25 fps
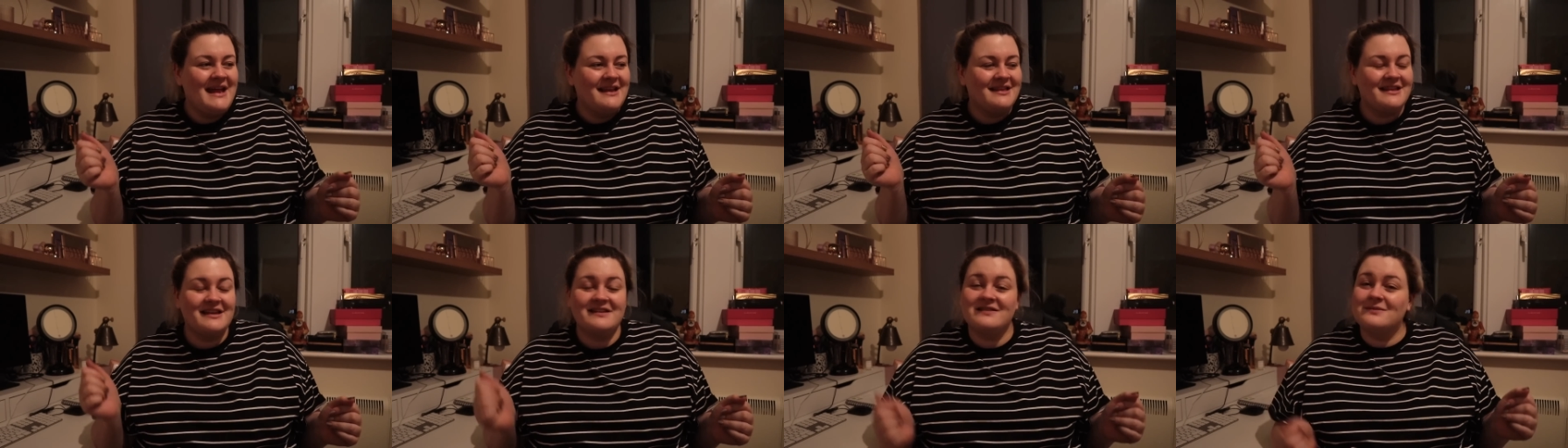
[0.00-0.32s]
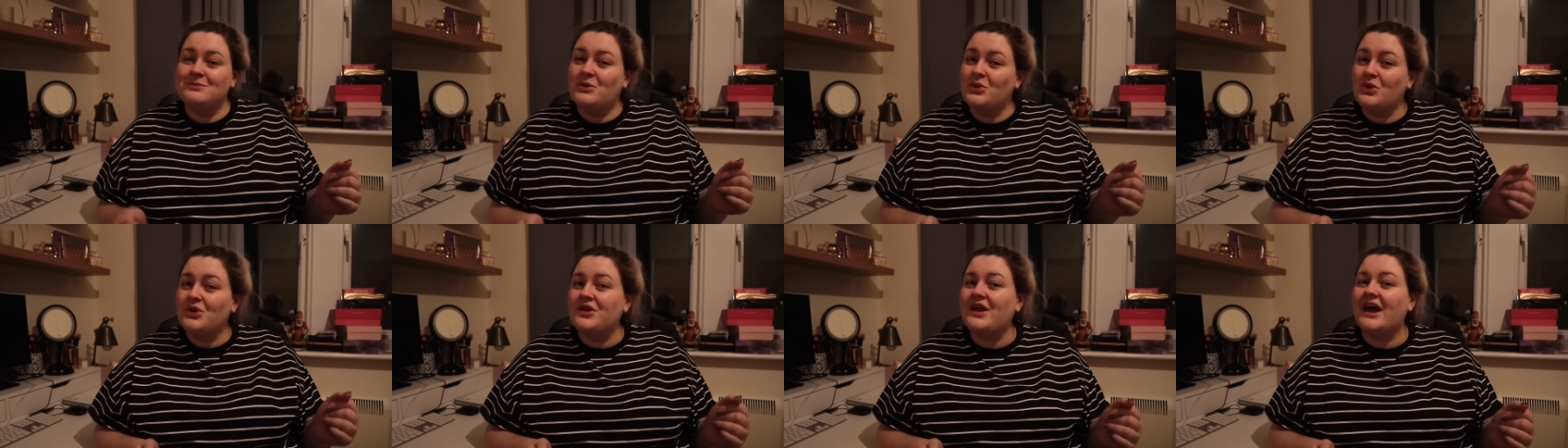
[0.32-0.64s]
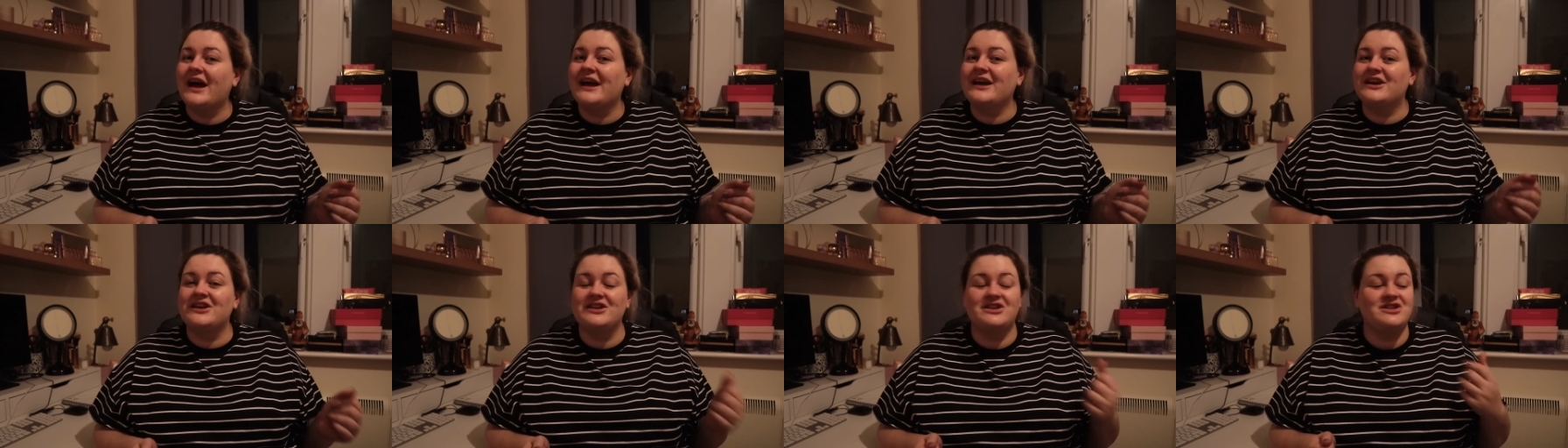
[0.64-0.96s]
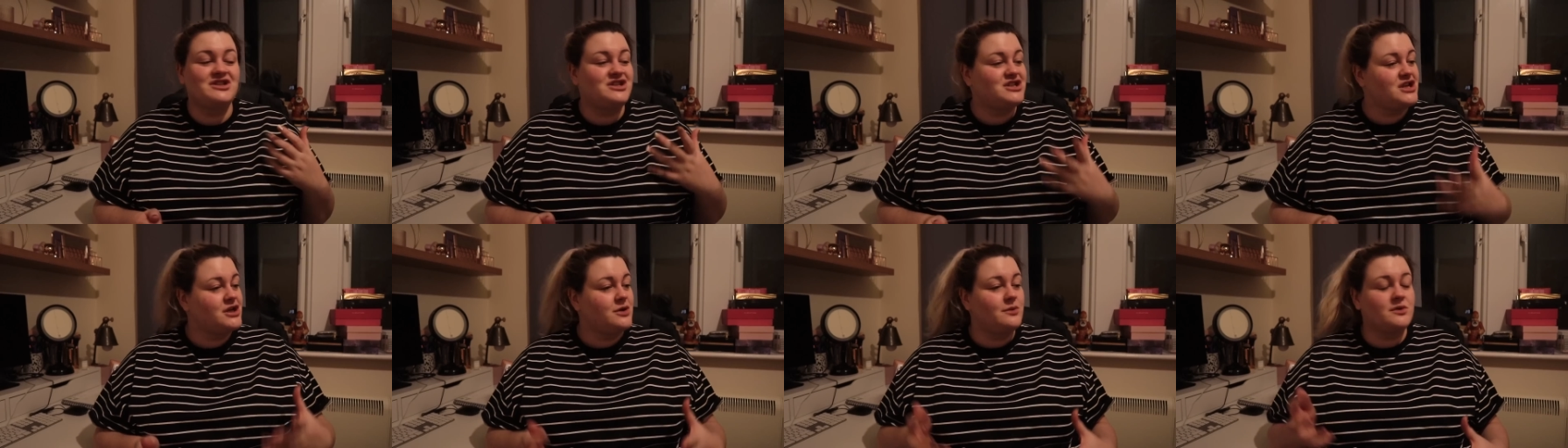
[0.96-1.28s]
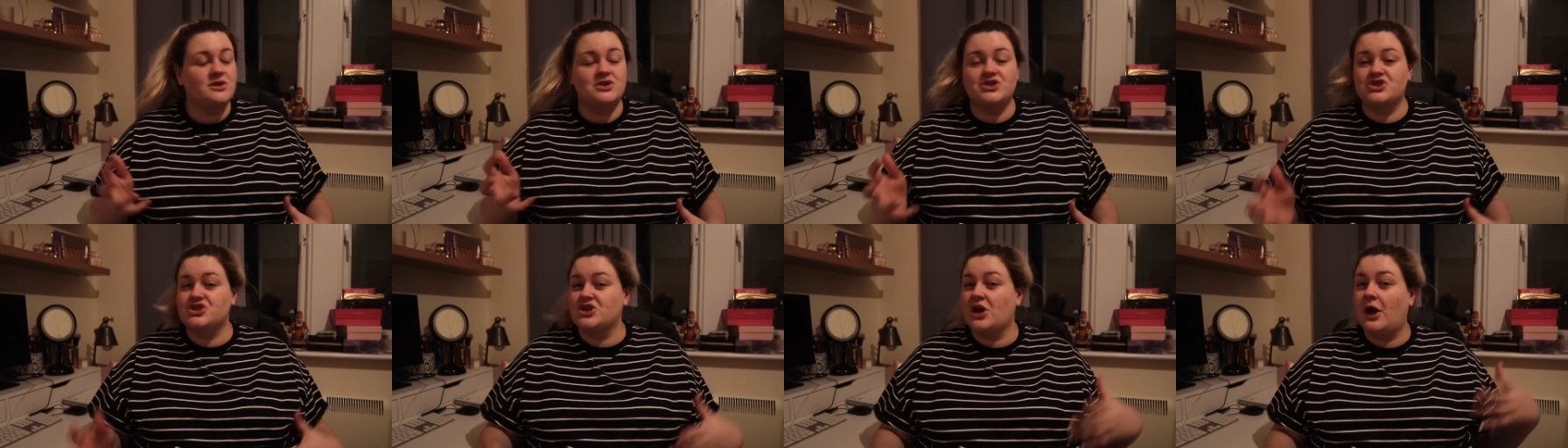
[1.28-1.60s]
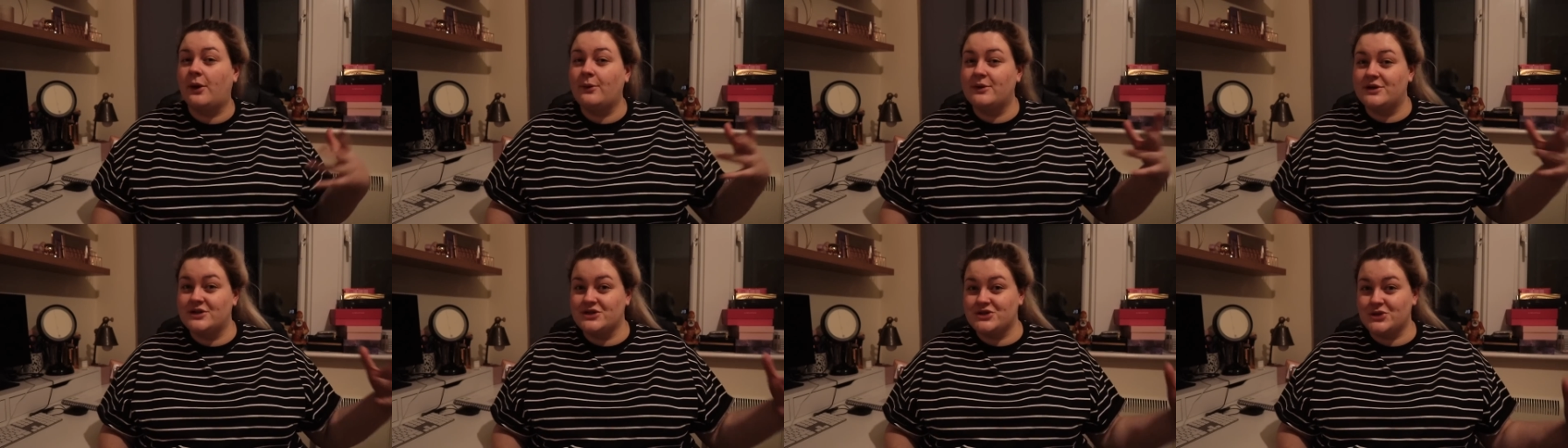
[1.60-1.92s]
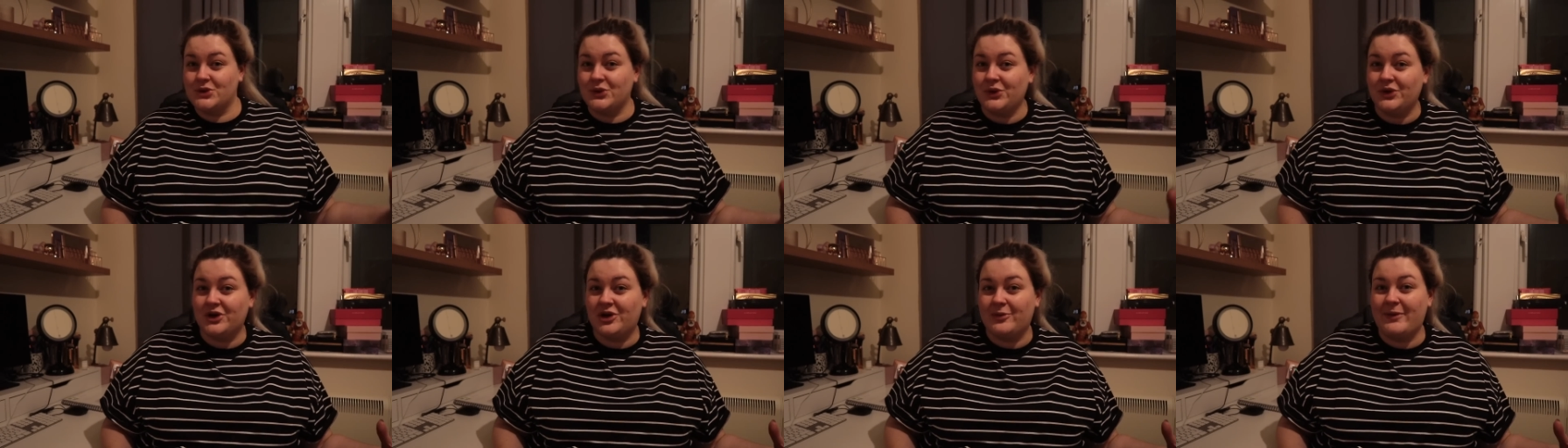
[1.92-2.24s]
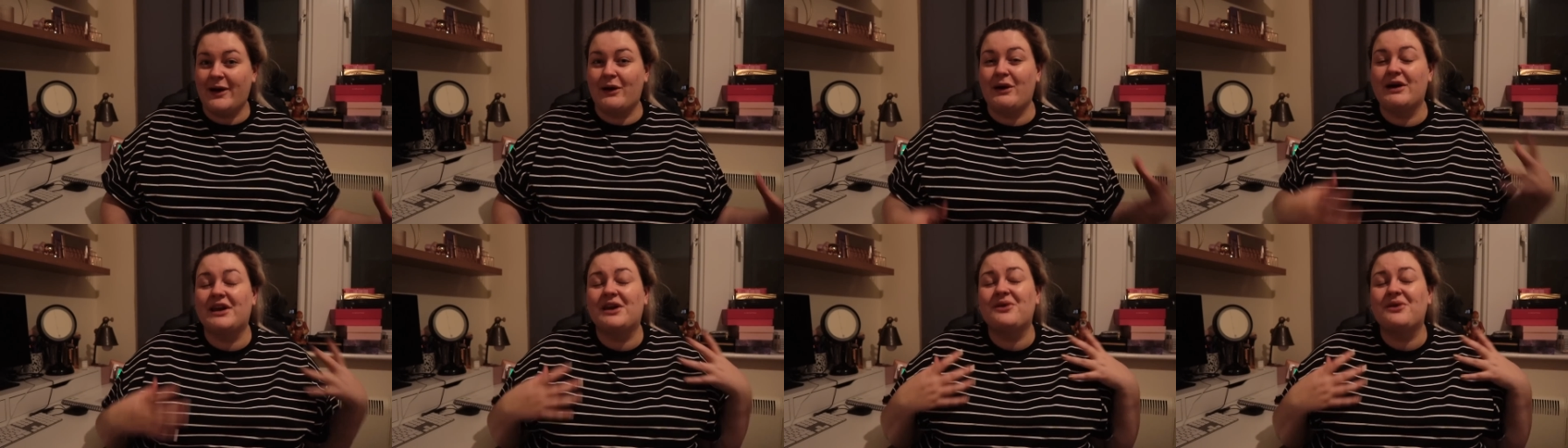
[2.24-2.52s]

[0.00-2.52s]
There's more that I can do and show and talk about,